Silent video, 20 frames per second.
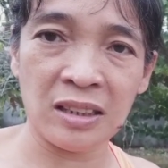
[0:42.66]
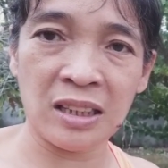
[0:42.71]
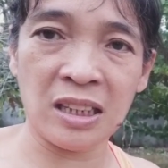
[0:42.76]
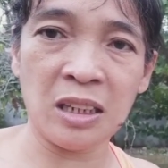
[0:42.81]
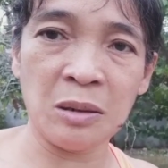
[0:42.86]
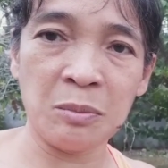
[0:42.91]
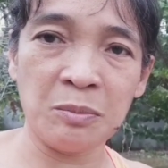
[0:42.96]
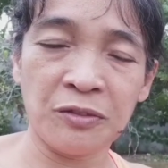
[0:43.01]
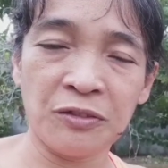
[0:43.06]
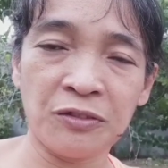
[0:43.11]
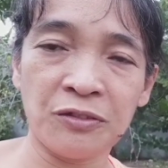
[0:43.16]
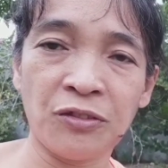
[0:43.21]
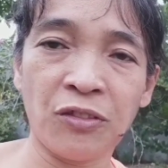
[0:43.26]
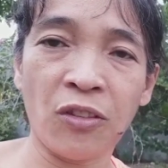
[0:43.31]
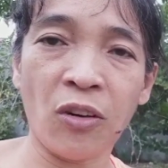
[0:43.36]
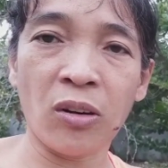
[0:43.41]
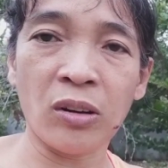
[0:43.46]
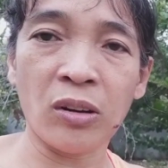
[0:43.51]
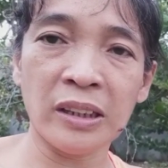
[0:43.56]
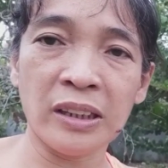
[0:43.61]
keep
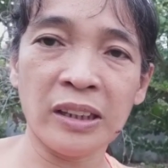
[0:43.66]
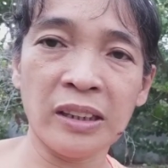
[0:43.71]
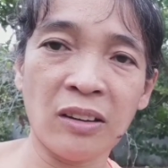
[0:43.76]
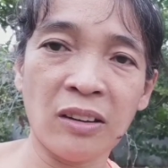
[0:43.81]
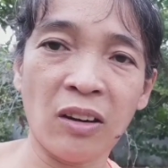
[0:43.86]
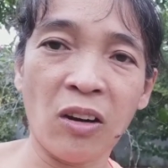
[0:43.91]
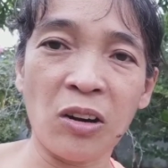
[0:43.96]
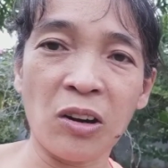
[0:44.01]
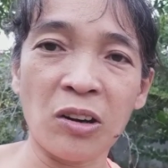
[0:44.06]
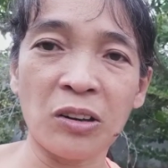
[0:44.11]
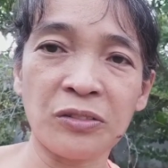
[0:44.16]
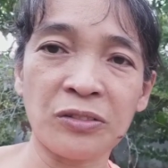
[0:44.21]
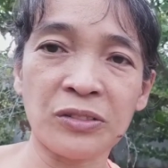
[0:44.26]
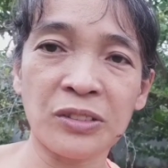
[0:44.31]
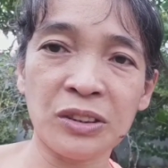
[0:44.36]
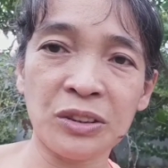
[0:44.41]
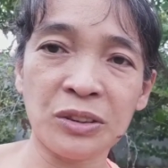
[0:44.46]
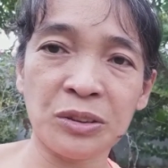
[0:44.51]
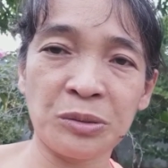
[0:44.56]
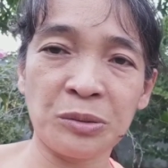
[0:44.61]
falling off
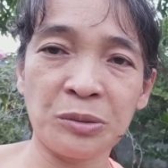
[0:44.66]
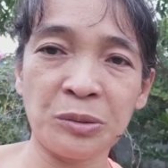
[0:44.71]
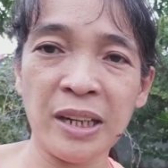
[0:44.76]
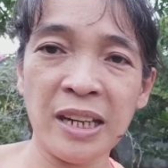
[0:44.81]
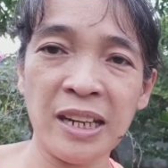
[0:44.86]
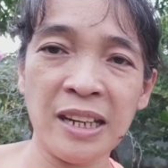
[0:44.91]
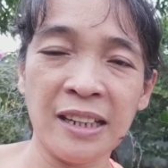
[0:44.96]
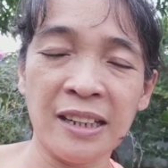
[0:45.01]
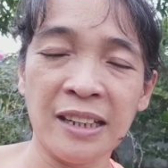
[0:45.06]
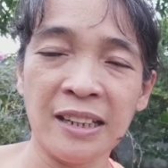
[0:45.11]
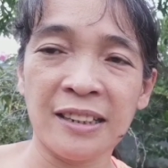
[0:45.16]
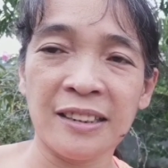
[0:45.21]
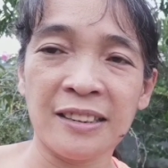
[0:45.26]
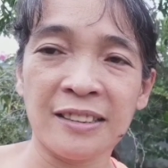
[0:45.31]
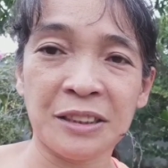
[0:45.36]
the tree.